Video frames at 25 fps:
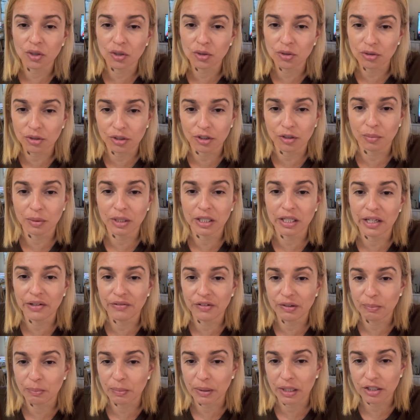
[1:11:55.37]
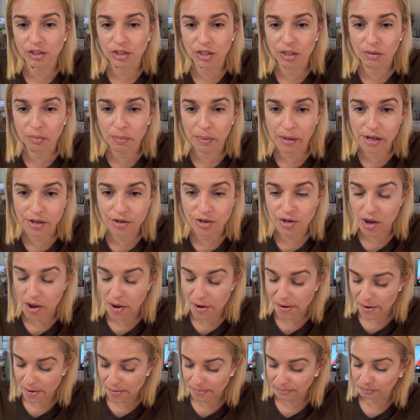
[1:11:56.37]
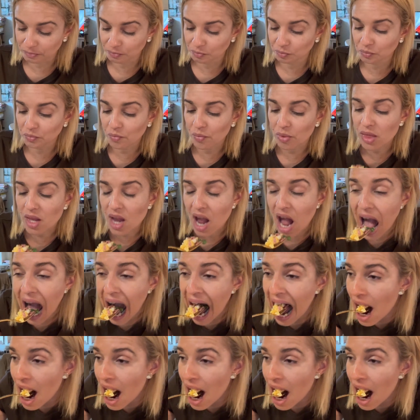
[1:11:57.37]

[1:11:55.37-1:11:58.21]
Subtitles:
And next thing you know, you're going to be living paycheck to paycheck,